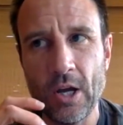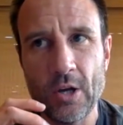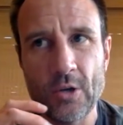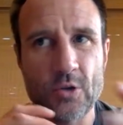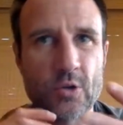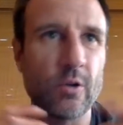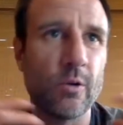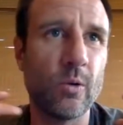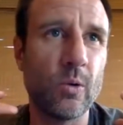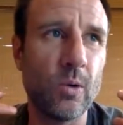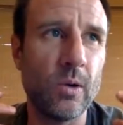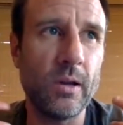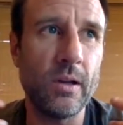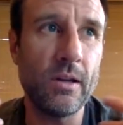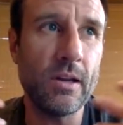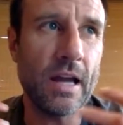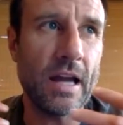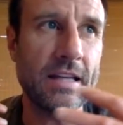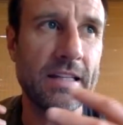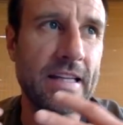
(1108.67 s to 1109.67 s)
So
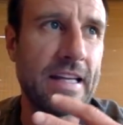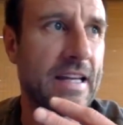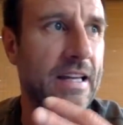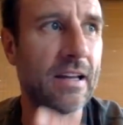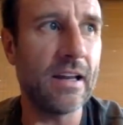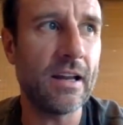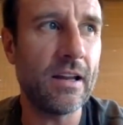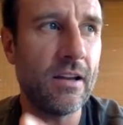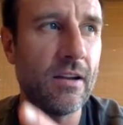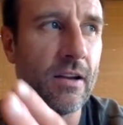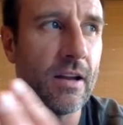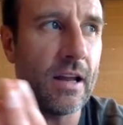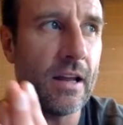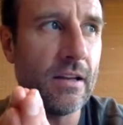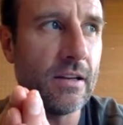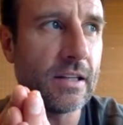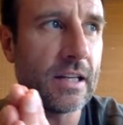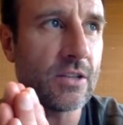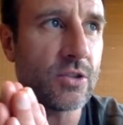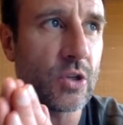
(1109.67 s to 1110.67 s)
I
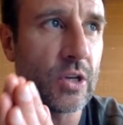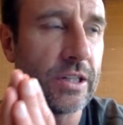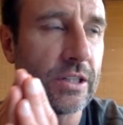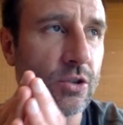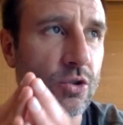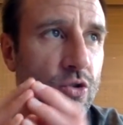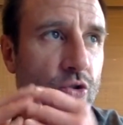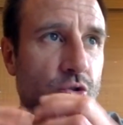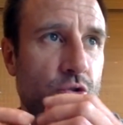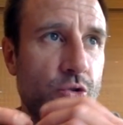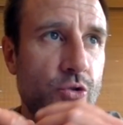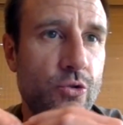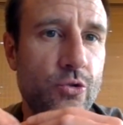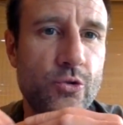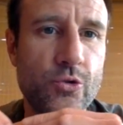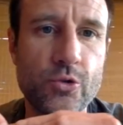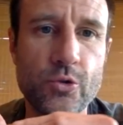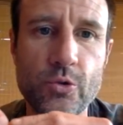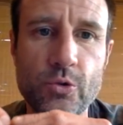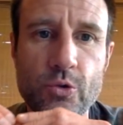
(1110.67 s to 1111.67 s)
guess like
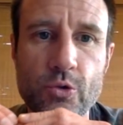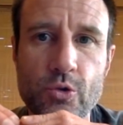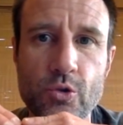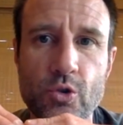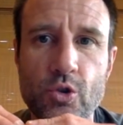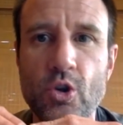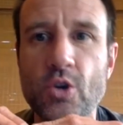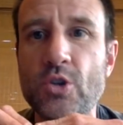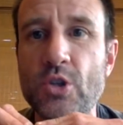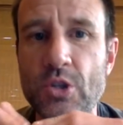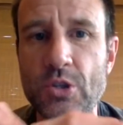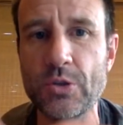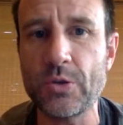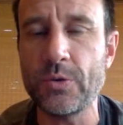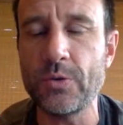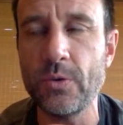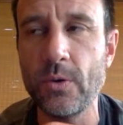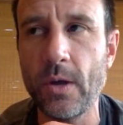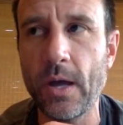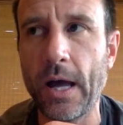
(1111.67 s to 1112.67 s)
just
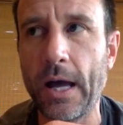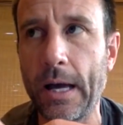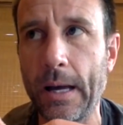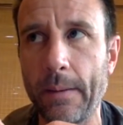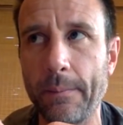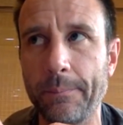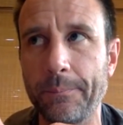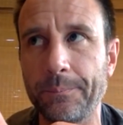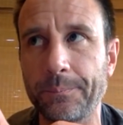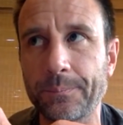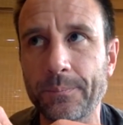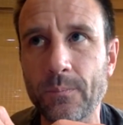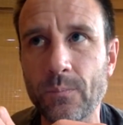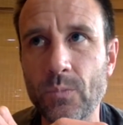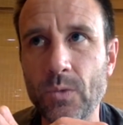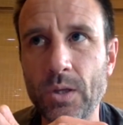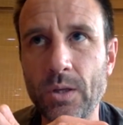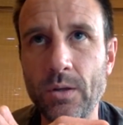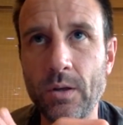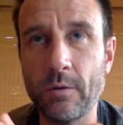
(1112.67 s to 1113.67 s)

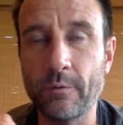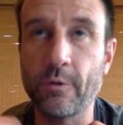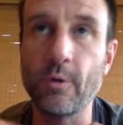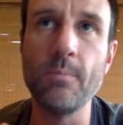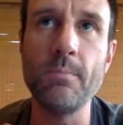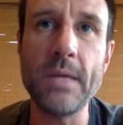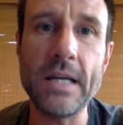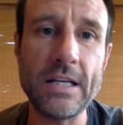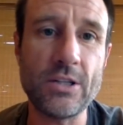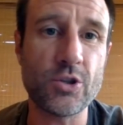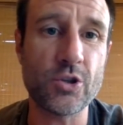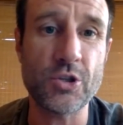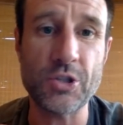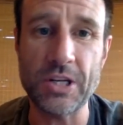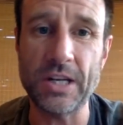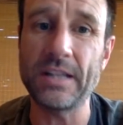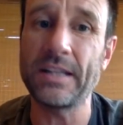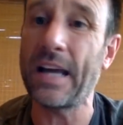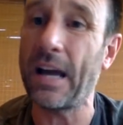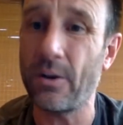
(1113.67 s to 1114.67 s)
for me, just
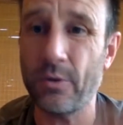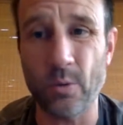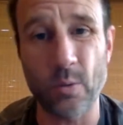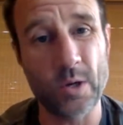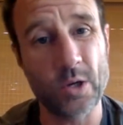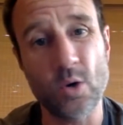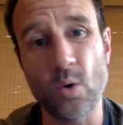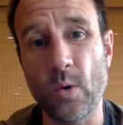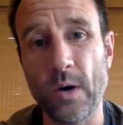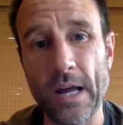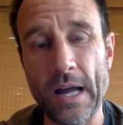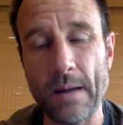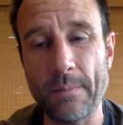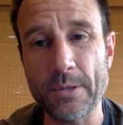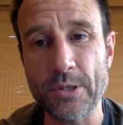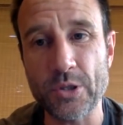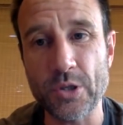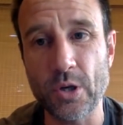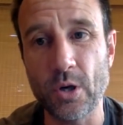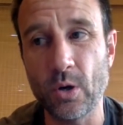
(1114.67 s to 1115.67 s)
sitting down to record an
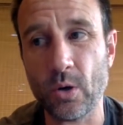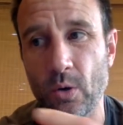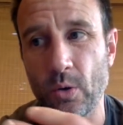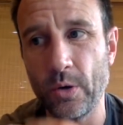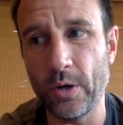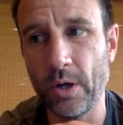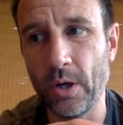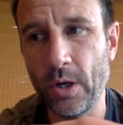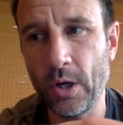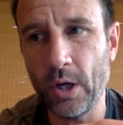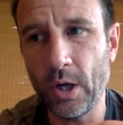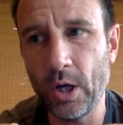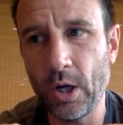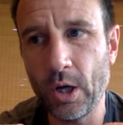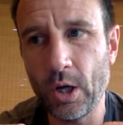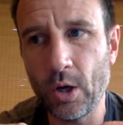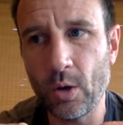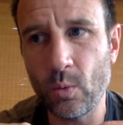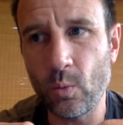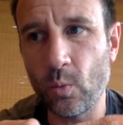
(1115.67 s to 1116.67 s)
episode,
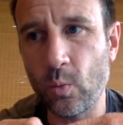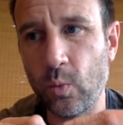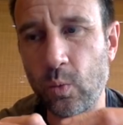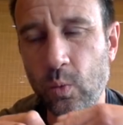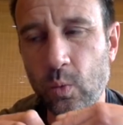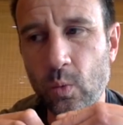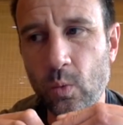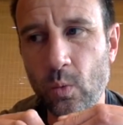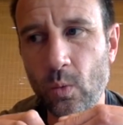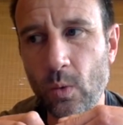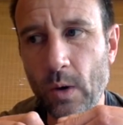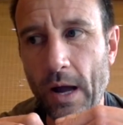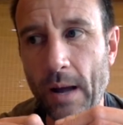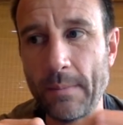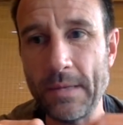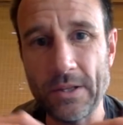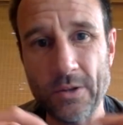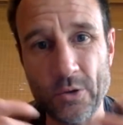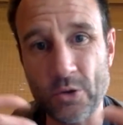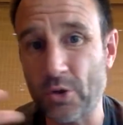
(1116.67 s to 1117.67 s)
I
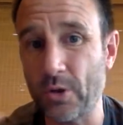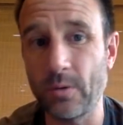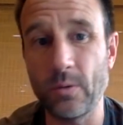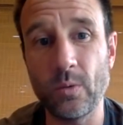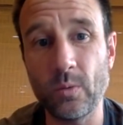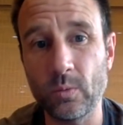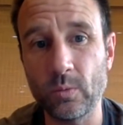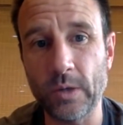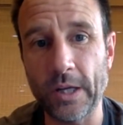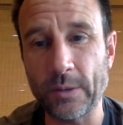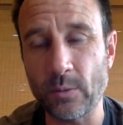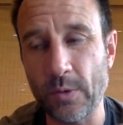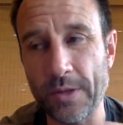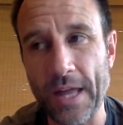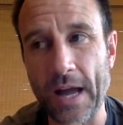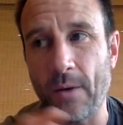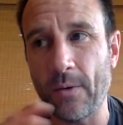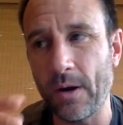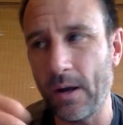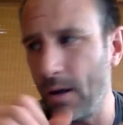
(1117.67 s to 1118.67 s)
mean, there's like
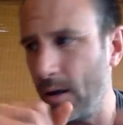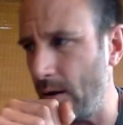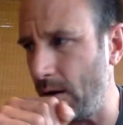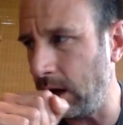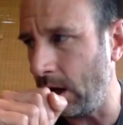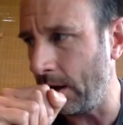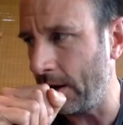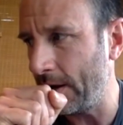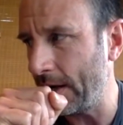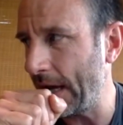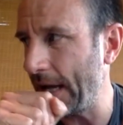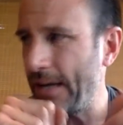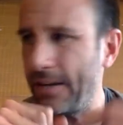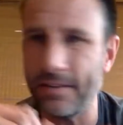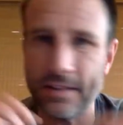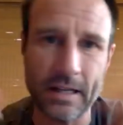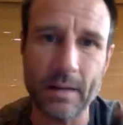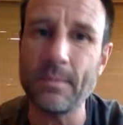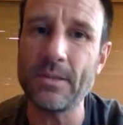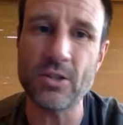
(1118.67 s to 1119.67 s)
without
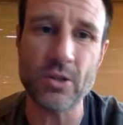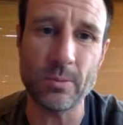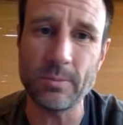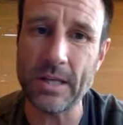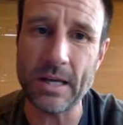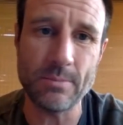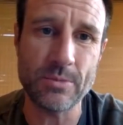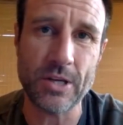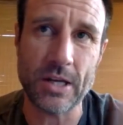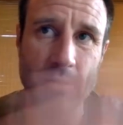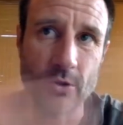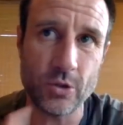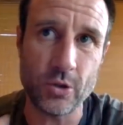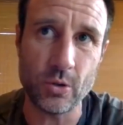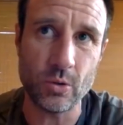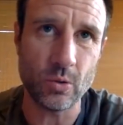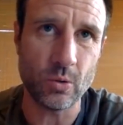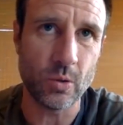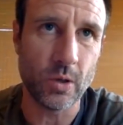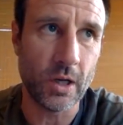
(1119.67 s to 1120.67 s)
anything. I mean, sometimes I
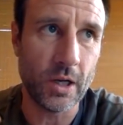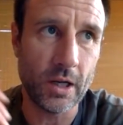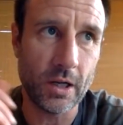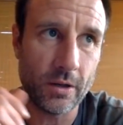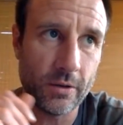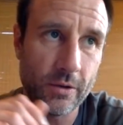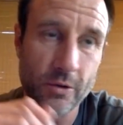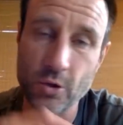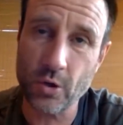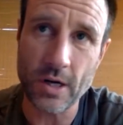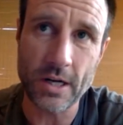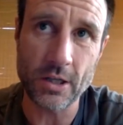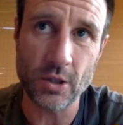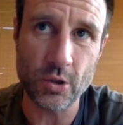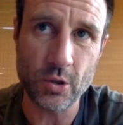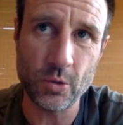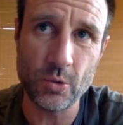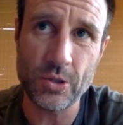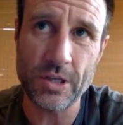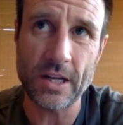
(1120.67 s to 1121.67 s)
do the Trending
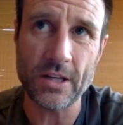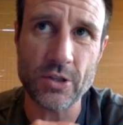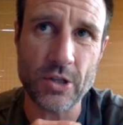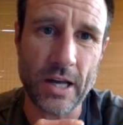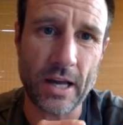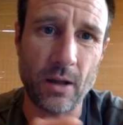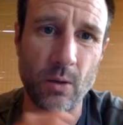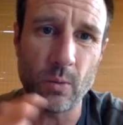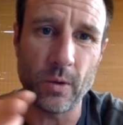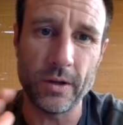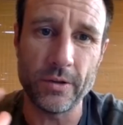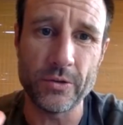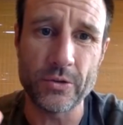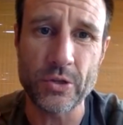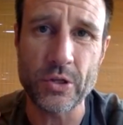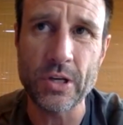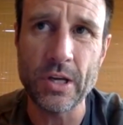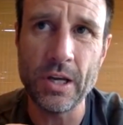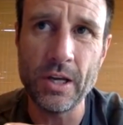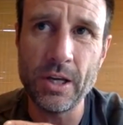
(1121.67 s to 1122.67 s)
Tuesday style
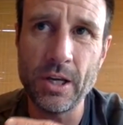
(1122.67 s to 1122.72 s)
ones,